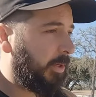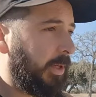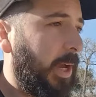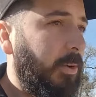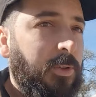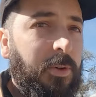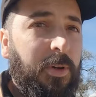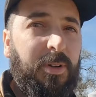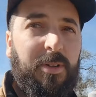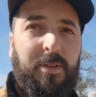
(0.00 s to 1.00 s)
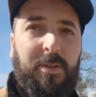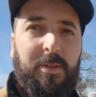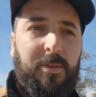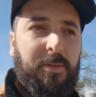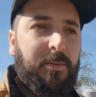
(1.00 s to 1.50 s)
but they're like outdoor
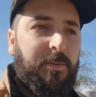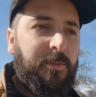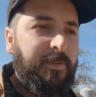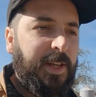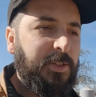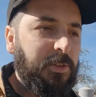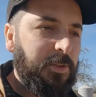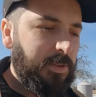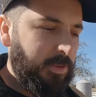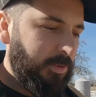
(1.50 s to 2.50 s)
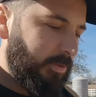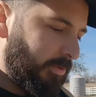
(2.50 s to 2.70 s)
vessels,